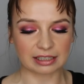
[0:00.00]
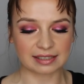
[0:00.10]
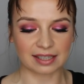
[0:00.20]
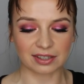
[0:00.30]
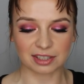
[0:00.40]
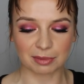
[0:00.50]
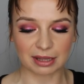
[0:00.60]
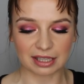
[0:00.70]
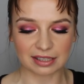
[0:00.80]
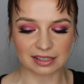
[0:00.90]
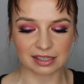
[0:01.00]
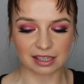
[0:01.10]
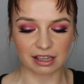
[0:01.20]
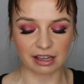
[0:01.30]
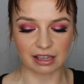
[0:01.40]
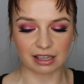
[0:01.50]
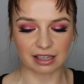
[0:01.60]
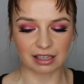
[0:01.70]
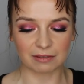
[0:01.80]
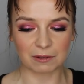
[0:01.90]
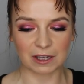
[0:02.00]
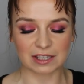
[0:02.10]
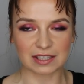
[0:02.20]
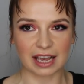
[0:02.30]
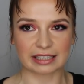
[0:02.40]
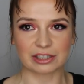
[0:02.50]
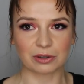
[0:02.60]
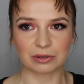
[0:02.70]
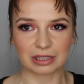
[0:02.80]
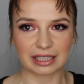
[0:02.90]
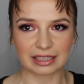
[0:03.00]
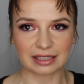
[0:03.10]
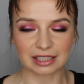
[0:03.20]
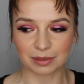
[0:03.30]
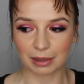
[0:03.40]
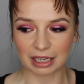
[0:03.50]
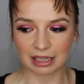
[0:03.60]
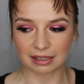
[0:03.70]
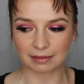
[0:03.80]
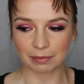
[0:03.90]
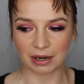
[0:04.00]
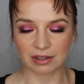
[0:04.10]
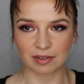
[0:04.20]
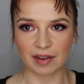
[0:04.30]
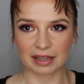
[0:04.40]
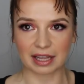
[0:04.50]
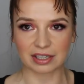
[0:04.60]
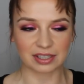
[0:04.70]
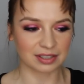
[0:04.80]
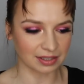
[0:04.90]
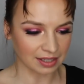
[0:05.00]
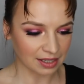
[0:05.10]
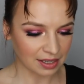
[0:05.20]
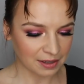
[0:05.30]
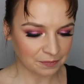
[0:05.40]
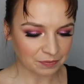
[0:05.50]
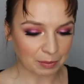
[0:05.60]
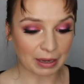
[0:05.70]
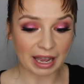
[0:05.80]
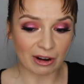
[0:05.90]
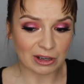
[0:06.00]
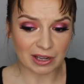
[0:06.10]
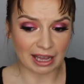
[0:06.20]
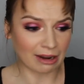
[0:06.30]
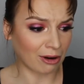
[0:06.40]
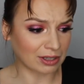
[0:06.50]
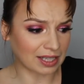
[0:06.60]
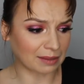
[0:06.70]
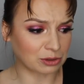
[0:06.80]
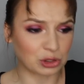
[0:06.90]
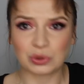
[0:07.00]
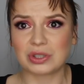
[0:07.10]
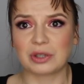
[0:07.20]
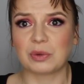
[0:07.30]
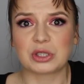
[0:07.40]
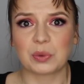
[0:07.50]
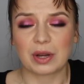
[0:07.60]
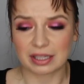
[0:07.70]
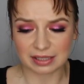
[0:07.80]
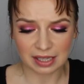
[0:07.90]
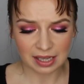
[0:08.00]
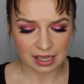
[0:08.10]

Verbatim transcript: sell some of these because I don't need this many pairs of eyelashes. But I had a hard time choosing which one.